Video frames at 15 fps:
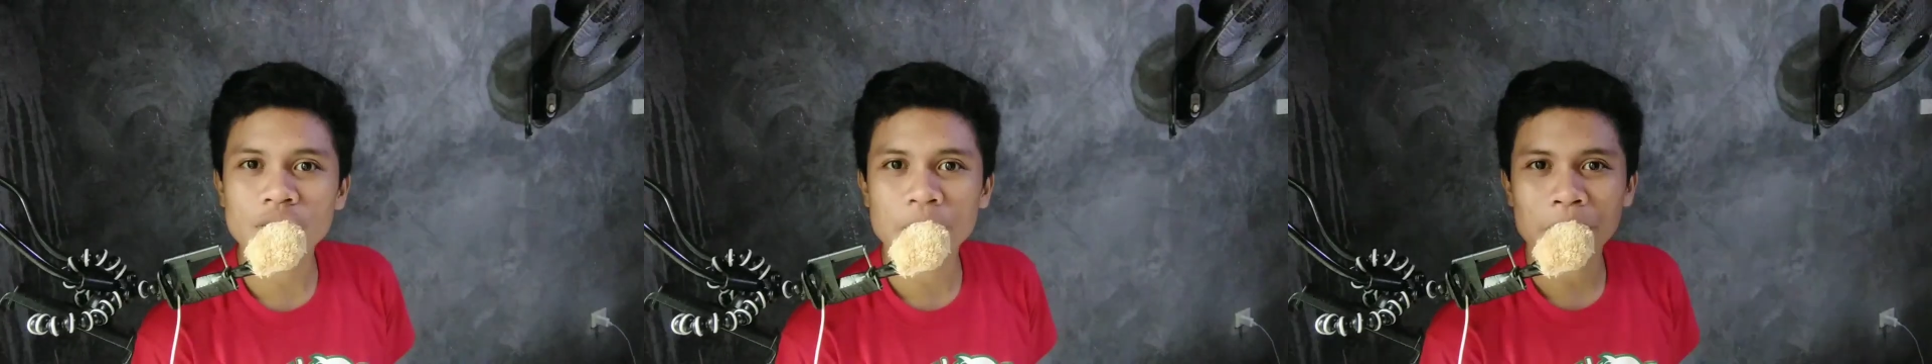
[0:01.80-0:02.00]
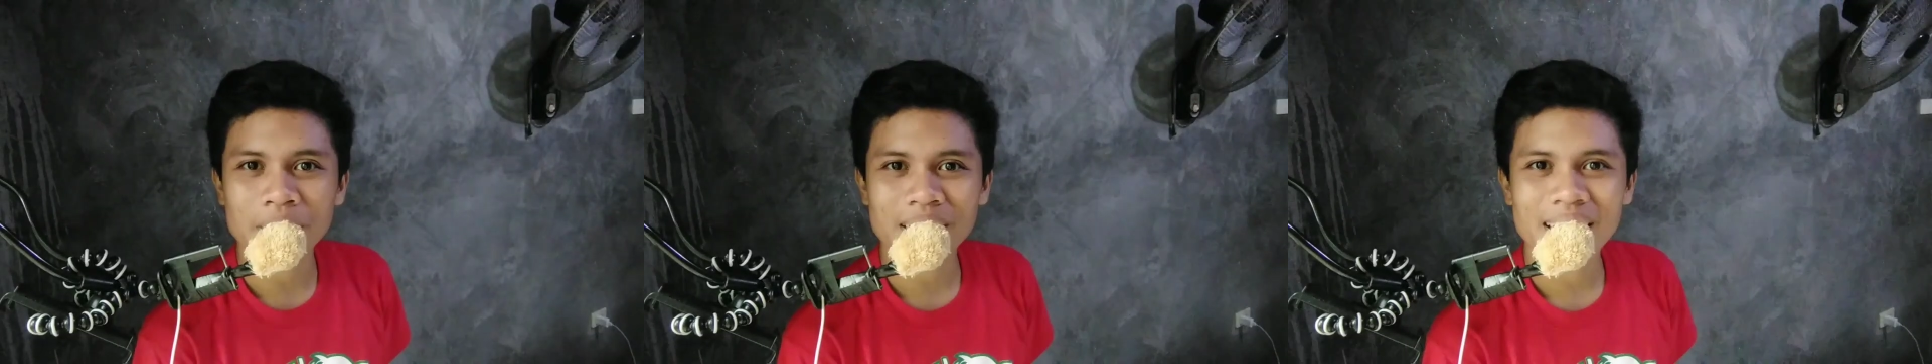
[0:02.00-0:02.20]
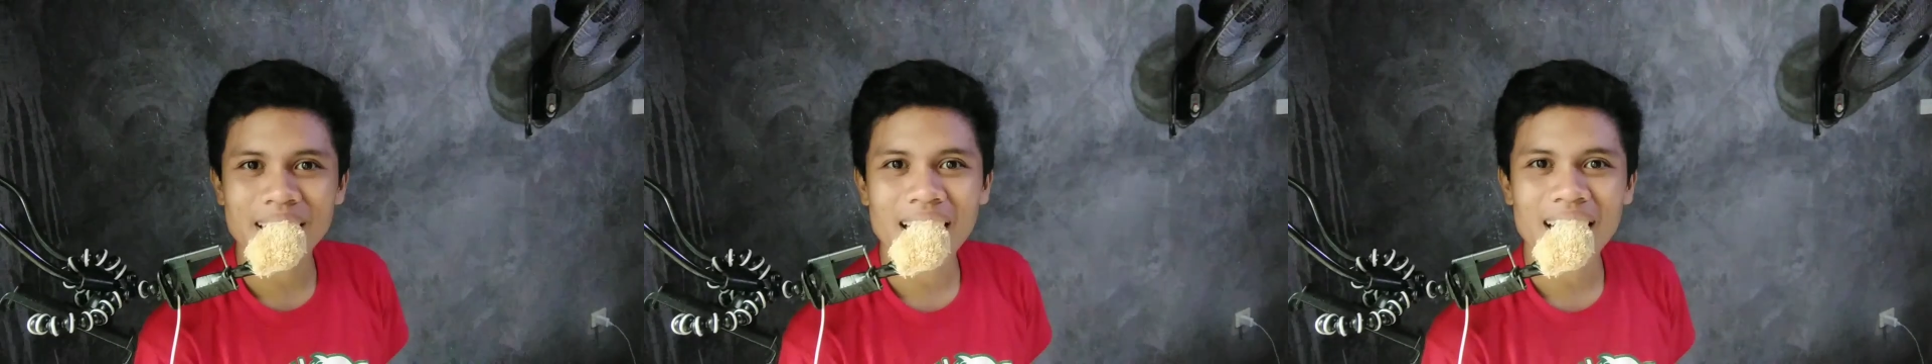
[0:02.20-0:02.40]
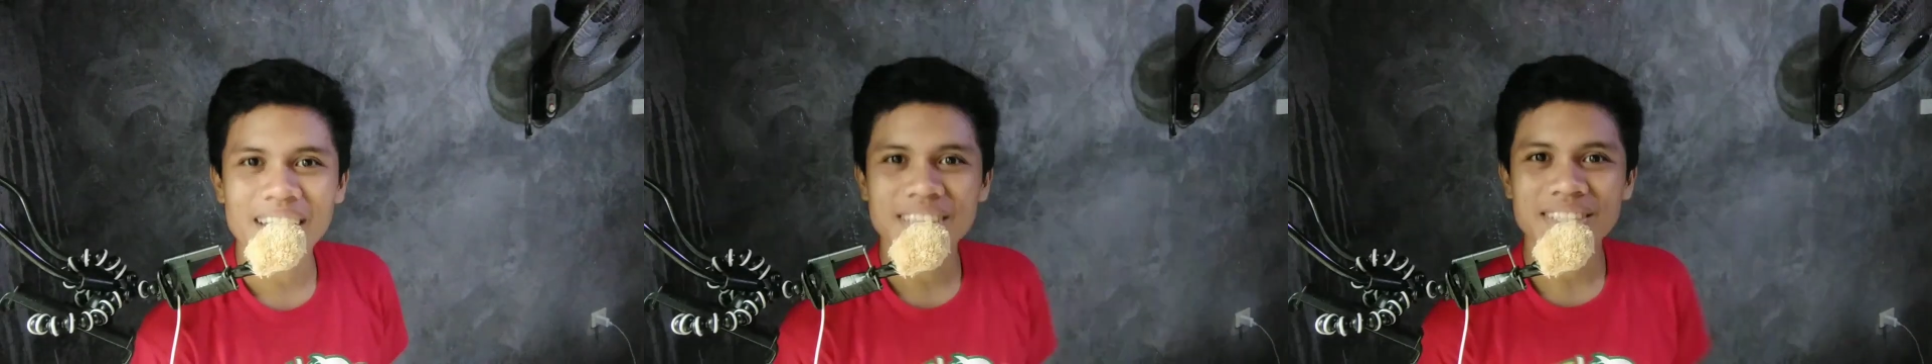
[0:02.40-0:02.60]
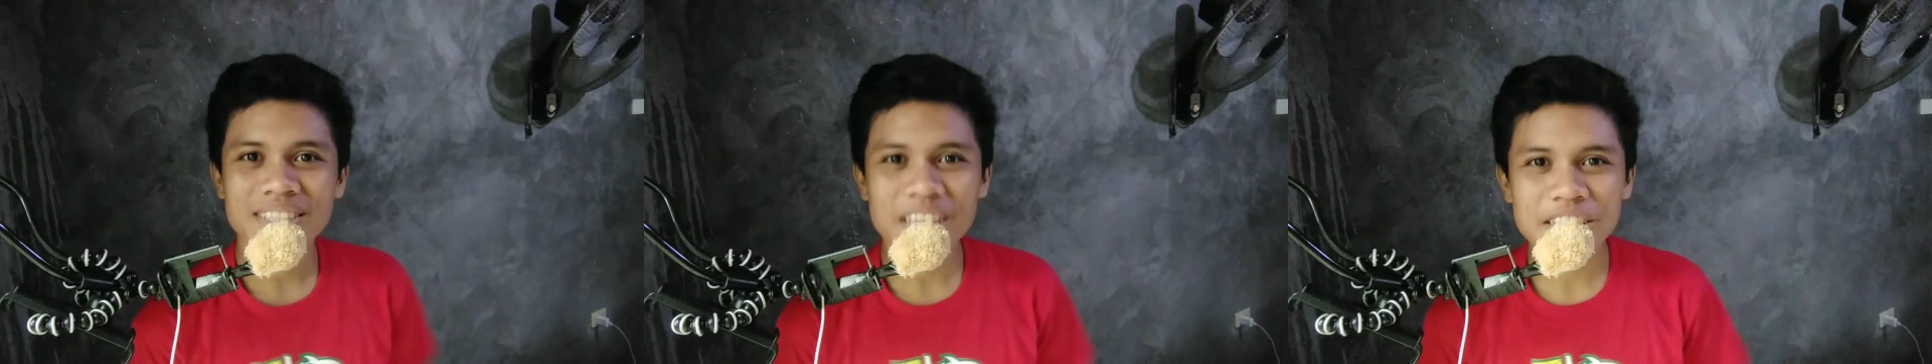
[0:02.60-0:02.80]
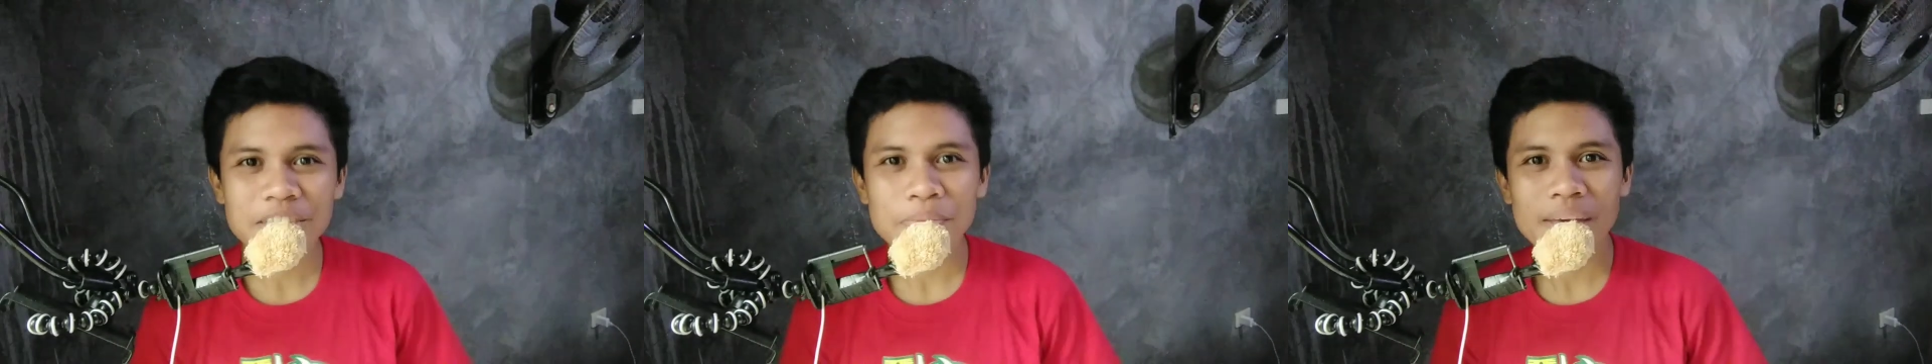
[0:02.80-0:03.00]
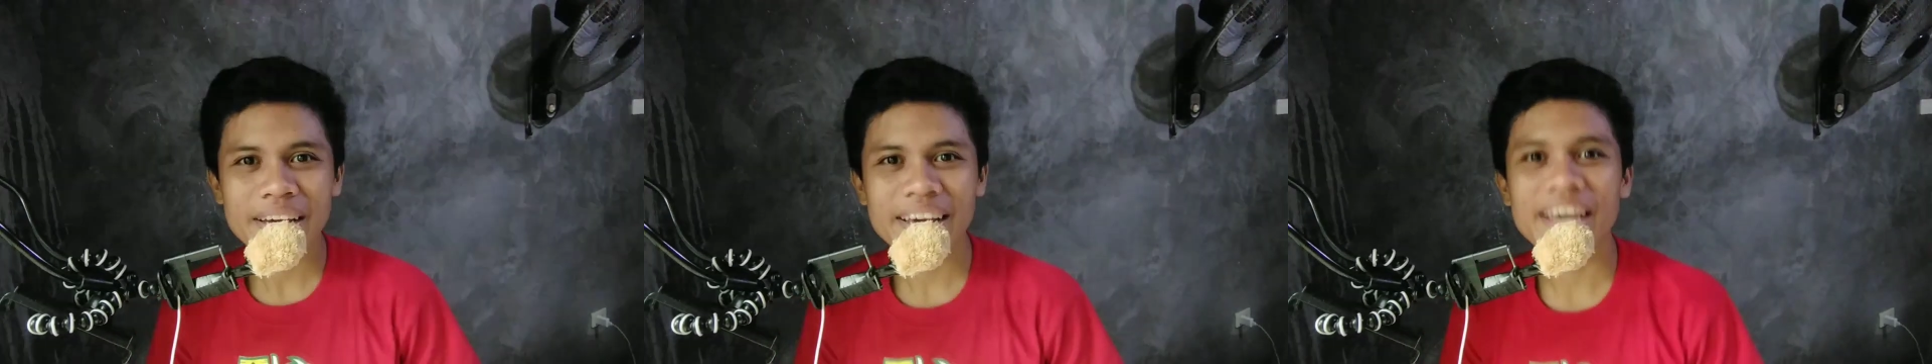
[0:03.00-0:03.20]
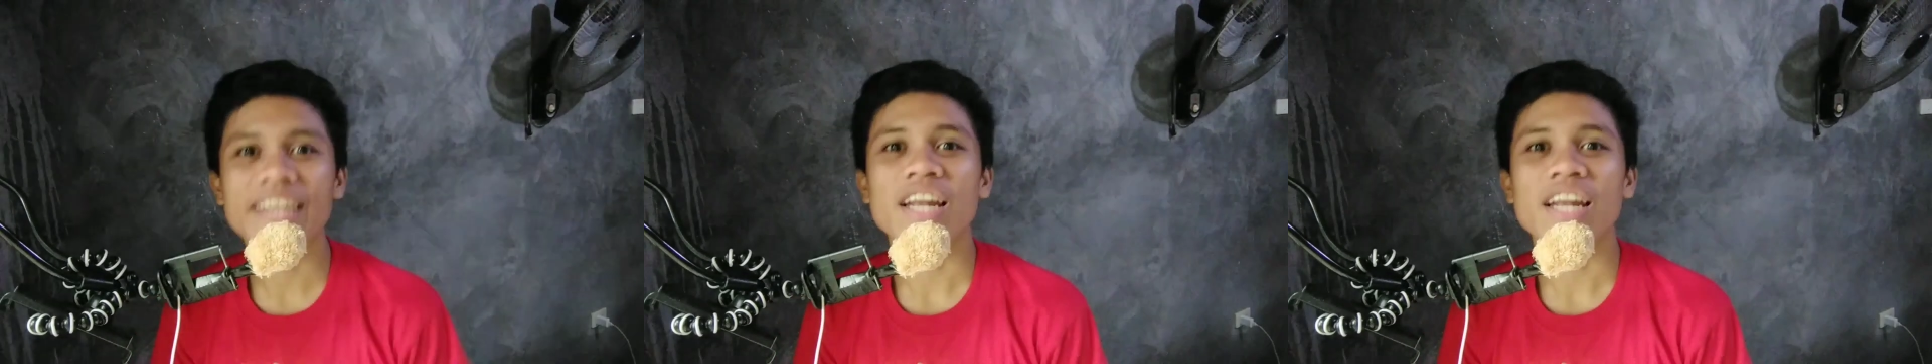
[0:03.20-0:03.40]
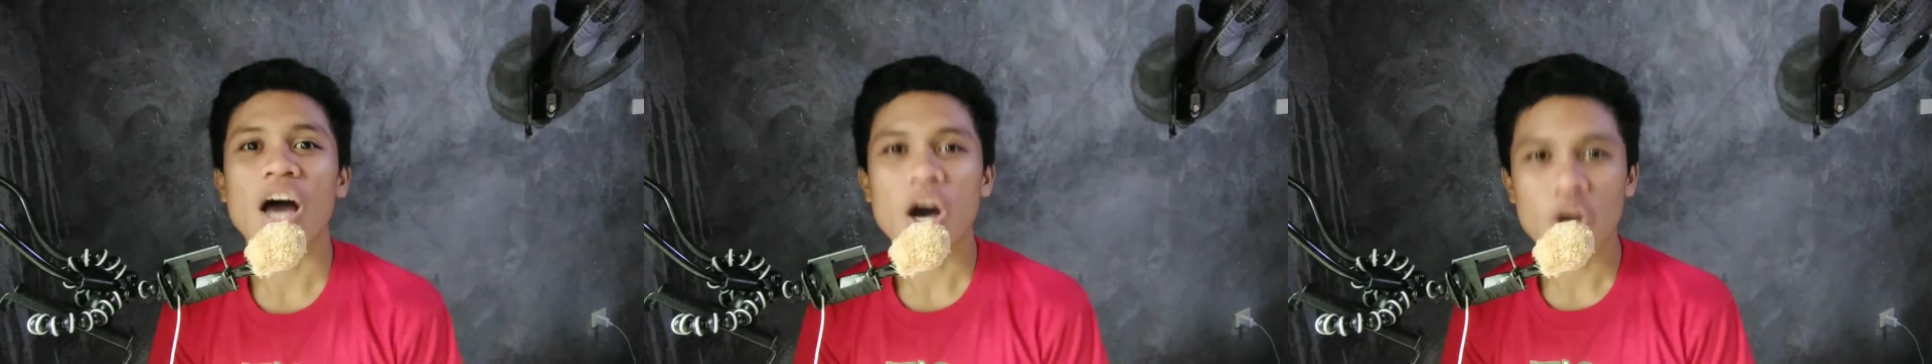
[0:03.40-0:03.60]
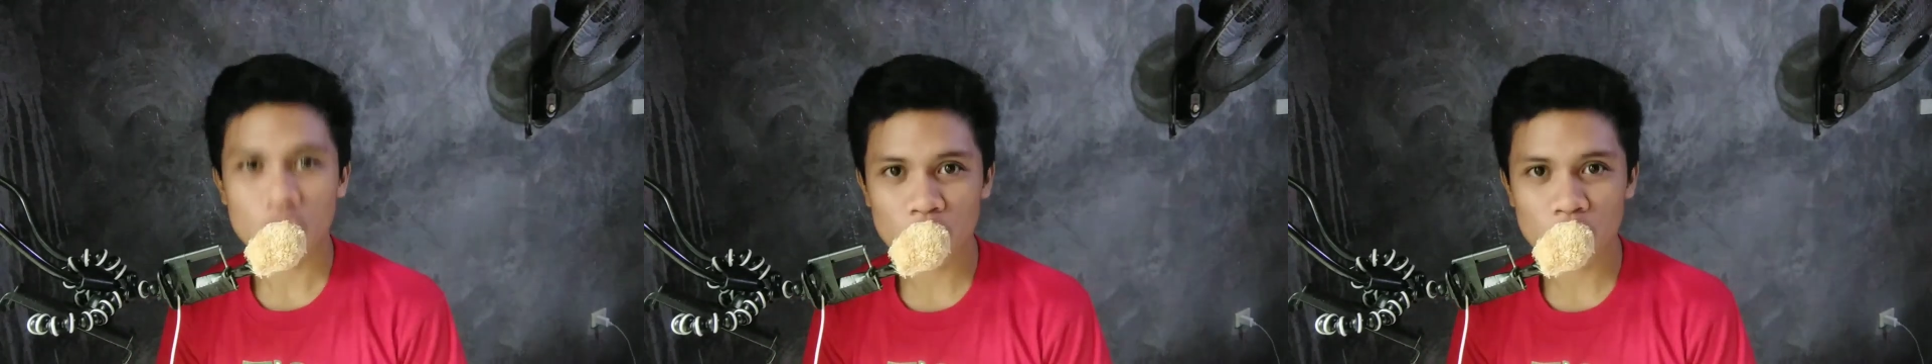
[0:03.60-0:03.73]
up my guys, it's me again,